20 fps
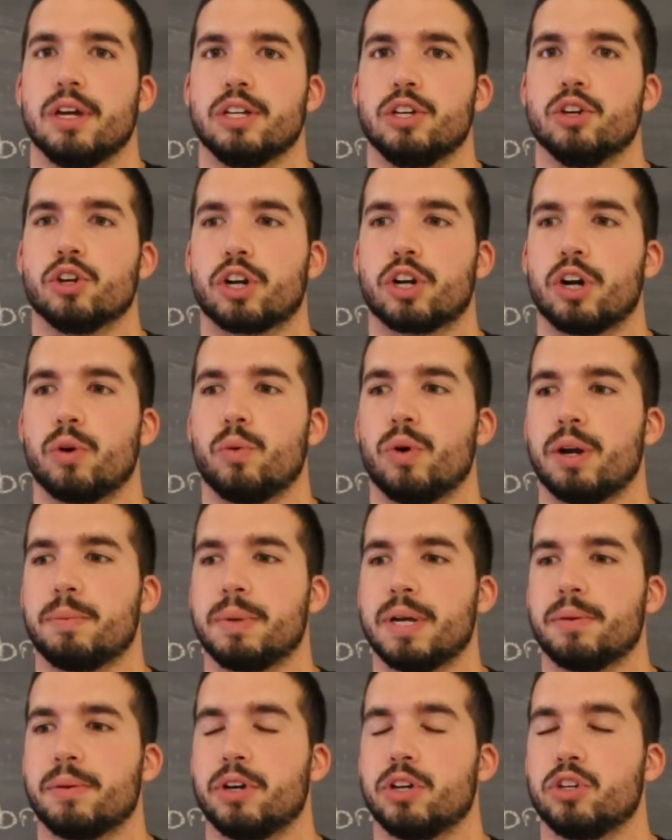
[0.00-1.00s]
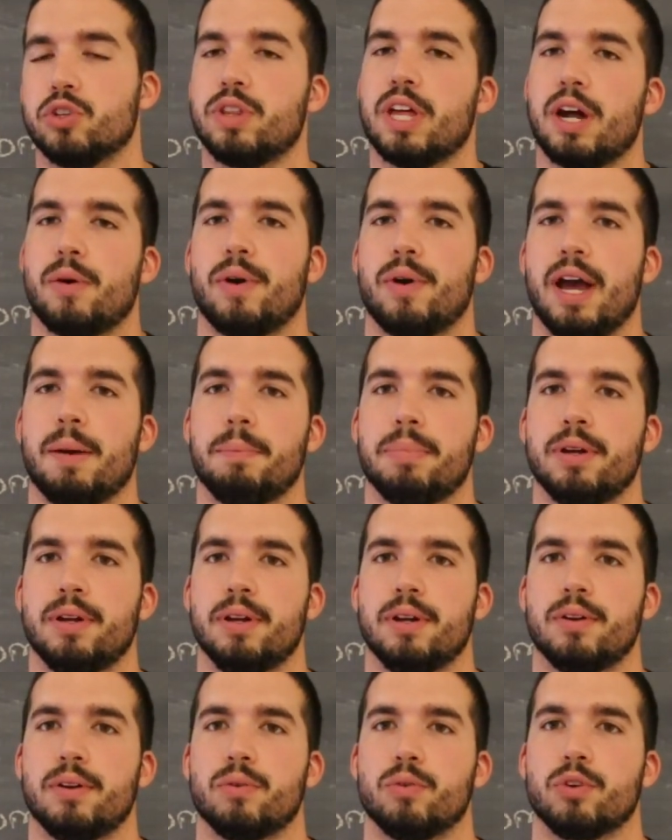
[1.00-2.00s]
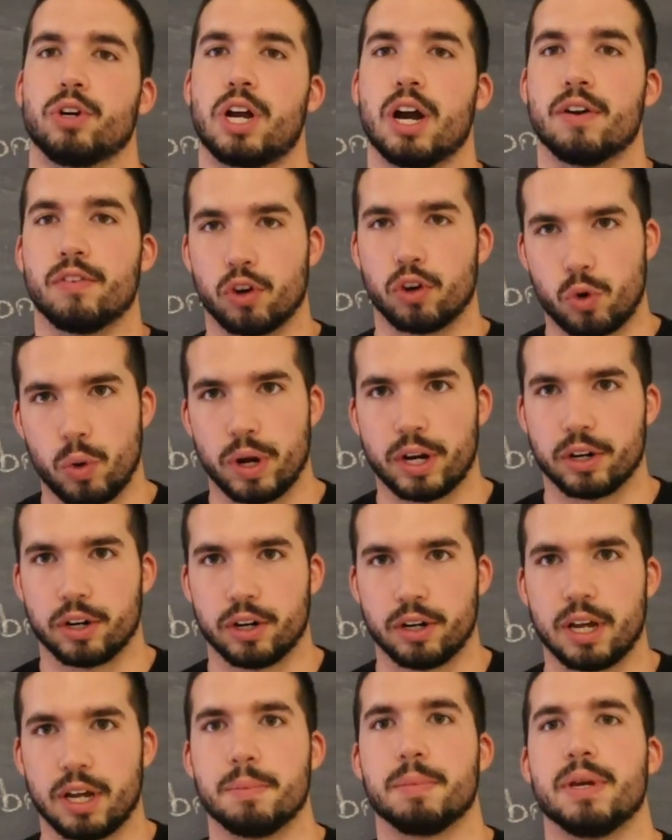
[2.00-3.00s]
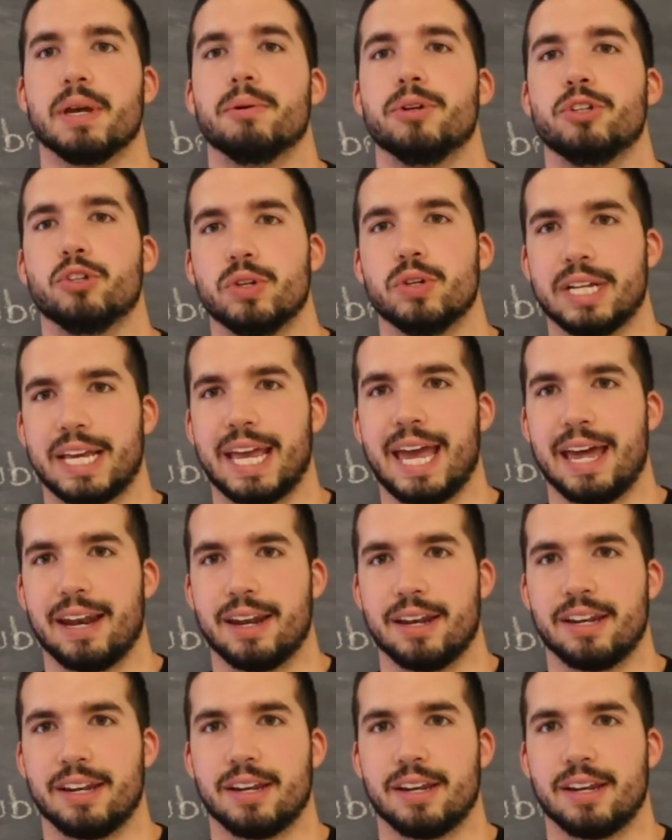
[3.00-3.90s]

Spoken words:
You're going to want to be able to do that rep, recover quicker, and be able to do it again.